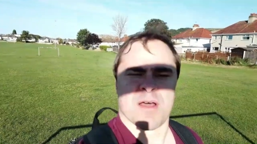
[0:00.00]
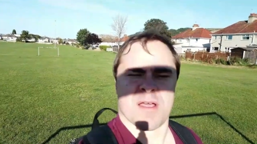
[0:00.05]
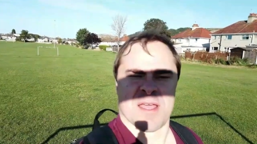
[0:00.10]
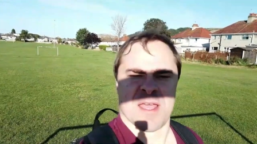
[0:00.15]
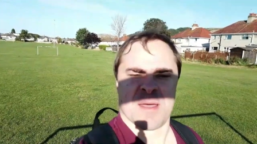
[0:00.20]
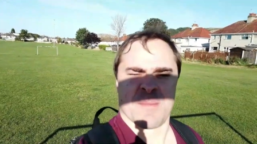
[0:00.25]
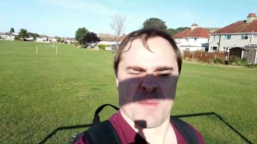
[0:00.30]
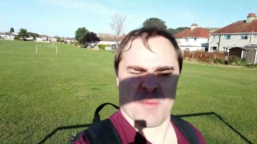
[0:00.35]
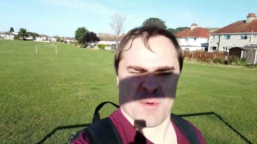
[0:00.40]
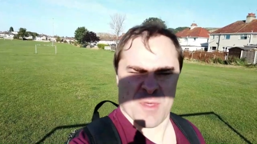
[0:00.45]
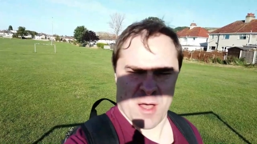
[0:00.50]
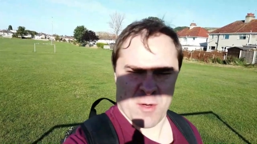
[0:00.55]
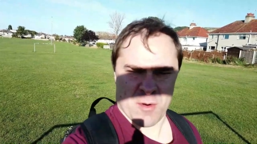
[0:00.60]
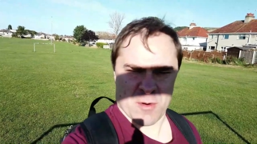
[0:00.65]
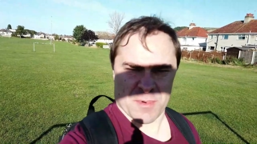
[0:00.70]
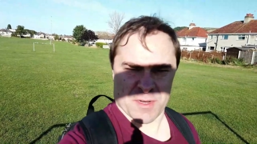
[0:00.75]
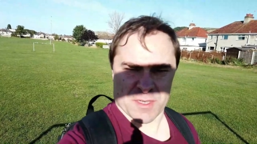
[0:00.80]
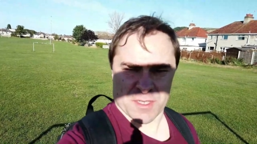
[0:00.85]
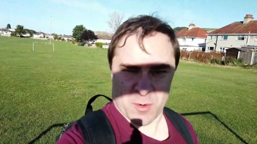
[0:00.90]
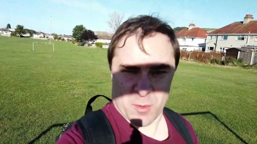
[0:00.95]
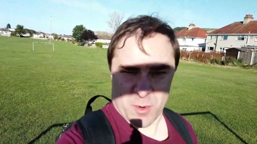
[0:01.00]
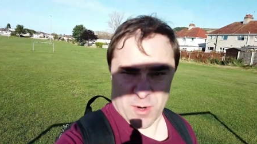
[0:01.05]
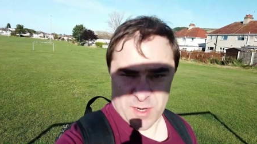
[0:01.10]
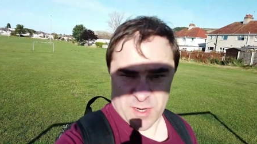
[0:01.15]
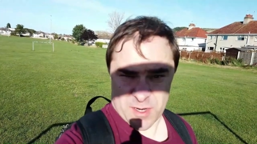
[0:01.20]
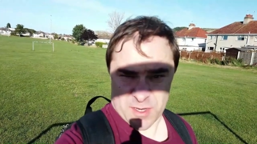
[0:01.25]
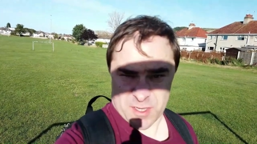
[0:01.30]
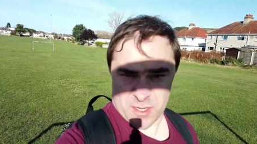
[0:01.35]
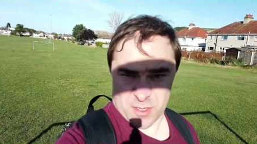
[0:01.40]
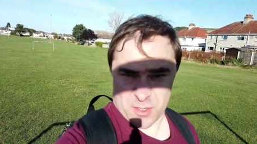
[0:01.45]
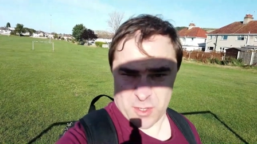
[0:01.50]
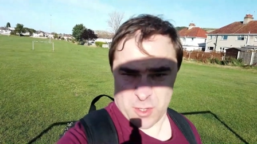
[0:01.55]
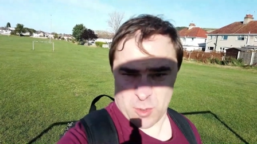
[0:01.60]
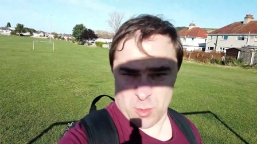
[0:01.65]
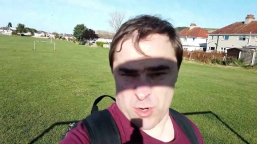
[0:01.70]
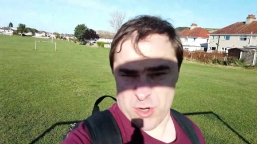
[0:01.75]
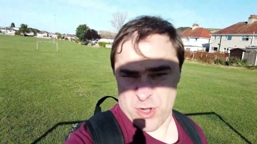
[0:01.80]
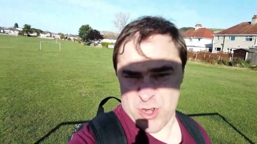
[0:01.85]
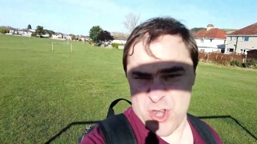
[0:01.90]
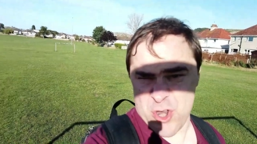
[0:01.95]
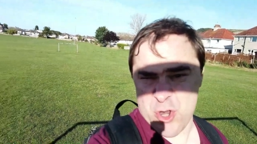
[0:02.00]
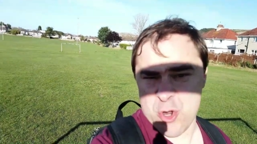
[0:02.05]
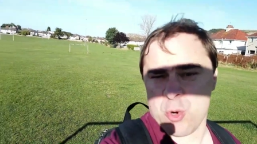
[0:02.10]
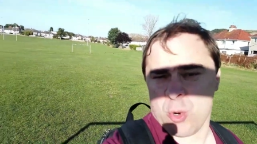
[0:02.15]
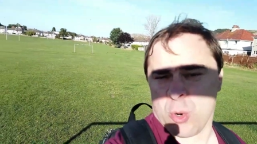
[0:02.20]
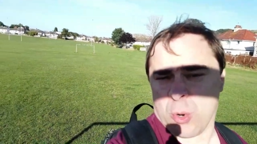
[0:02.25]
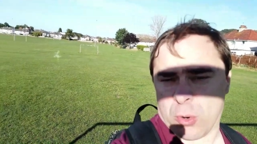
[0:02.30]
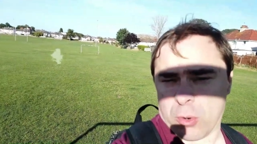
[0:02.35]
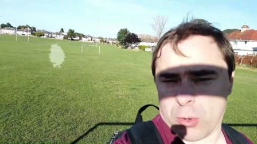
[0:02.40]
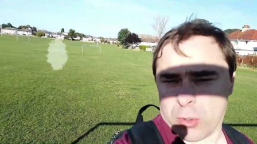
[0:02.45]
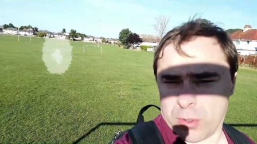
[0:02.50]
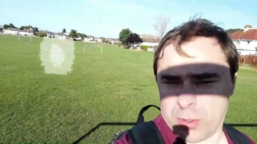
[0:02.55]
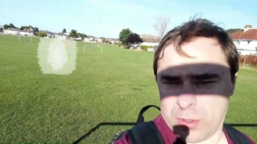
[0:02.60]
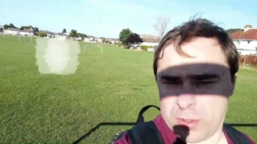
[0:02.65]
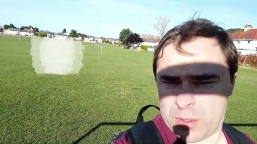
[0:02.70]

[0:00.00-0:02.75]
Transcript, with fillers: But I came up with that one because I wanted to tell you the word new,